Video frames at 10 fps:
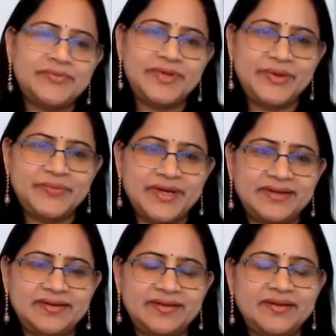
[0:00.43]

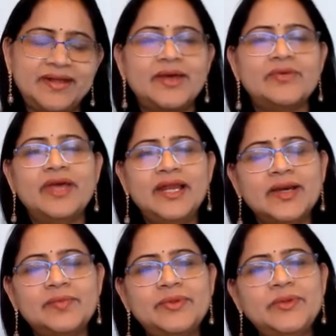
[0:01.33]
everyone.
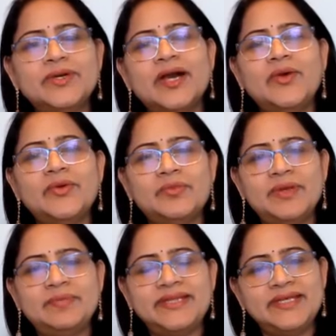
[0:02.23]
Welcome to KHA
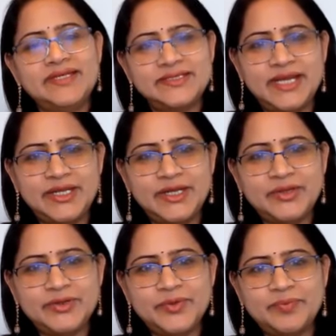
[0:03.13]
Homeopathy
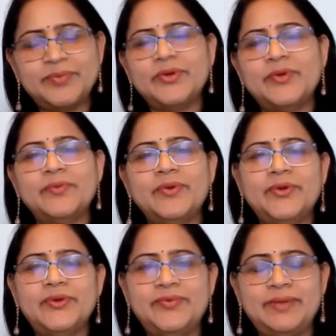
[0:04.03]
Study Group Pro
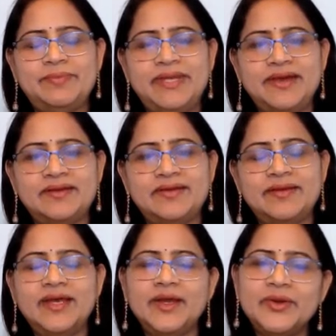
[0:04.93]
Bono Webinar.
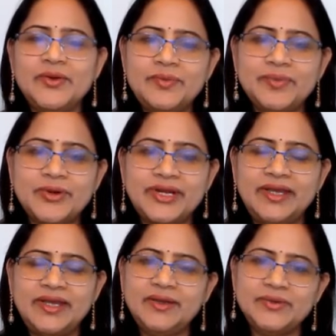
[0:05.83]
Good
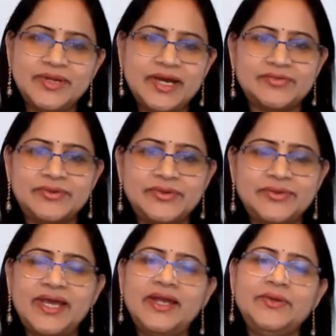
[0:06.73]
morning, good
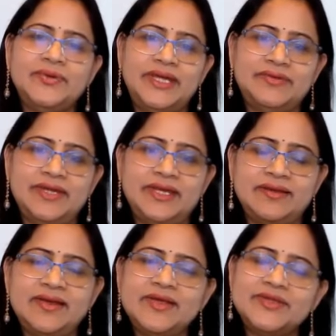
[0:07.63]
afternoon and good evening.
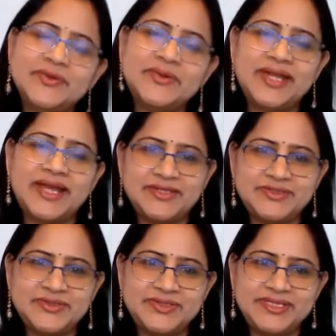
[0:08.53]
So
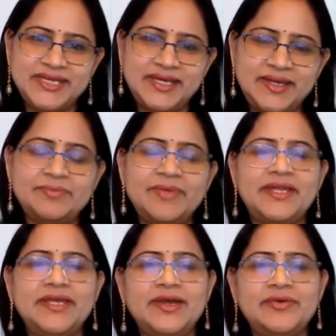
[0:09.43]
nice to see
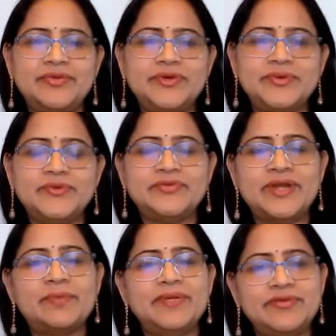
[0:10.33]
many of you
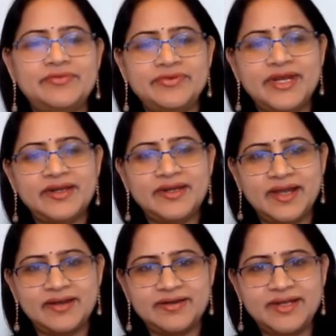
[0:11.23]
from different
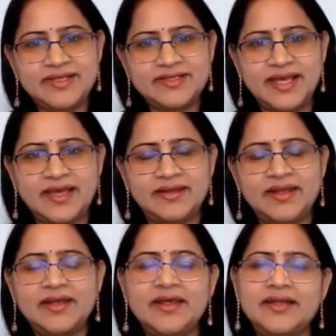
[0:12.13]
countries and
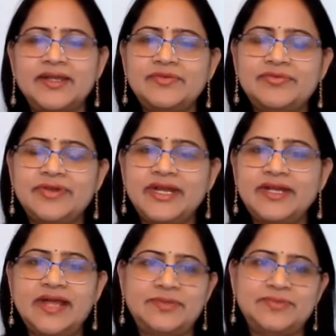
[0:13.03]

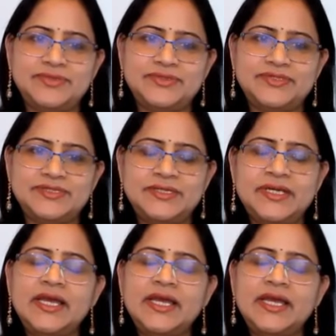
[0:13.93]
different time zones.